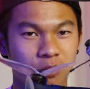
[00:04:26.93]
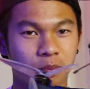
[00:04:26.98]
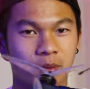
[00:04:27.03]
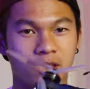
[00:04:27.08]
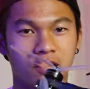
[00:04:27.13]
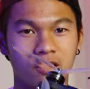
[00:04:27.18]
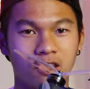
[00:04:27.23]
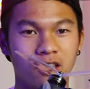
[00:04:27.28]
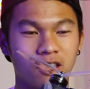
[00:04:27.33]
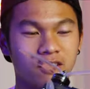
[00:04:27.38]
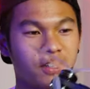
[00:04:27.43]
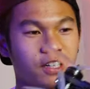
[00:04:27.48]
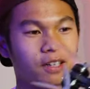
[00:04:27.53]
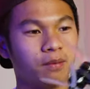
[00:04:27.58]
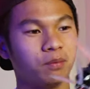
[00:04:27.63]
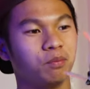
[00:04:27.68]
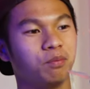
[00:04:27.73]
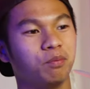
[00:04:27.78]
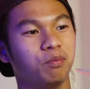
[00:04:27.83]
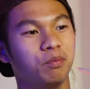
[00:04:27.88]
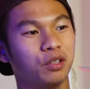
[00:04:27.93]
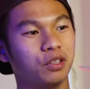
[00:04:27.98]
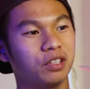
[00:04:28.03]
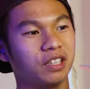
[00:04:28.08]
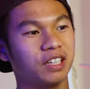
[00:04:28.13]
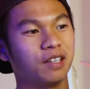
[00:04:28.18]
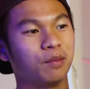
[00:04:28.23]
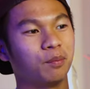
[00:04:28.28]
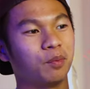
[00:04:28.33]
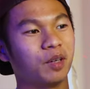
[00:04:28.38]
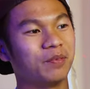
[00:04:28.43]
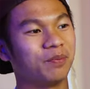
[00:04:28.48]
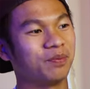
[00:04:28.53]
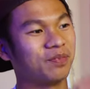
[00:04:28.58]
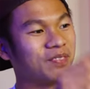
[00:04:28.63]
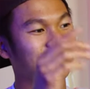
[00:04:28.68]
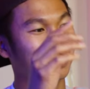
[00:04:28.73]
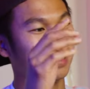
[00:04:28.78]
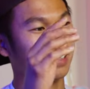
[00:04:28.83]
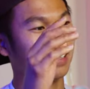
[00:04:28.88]
I spent a lot of time building it. But
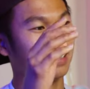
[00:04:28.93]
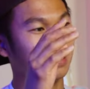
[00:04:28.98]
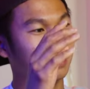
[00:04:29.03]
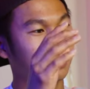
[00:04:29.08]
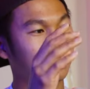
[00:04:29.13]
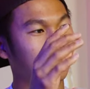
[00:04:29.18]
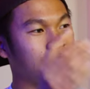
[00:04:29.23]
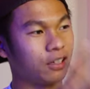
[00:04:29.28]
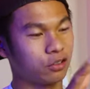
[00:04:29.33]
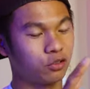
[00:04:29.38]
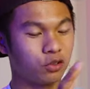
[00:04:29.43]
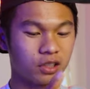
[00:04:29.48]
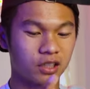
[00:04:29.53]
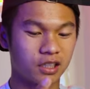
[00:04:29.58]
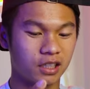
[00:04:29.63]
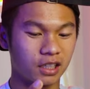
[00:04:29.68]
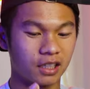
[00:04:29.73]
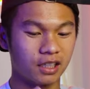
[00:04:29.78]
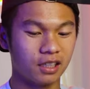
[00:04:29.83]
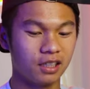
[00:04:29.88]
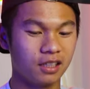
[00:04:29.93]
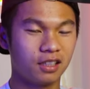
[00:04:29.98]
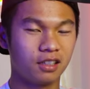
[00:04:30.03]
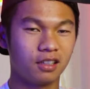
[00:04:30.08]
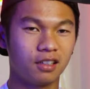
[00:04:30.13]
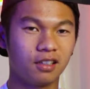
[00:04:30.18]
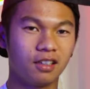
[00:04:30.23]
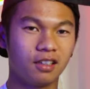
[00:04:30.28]
as you can see,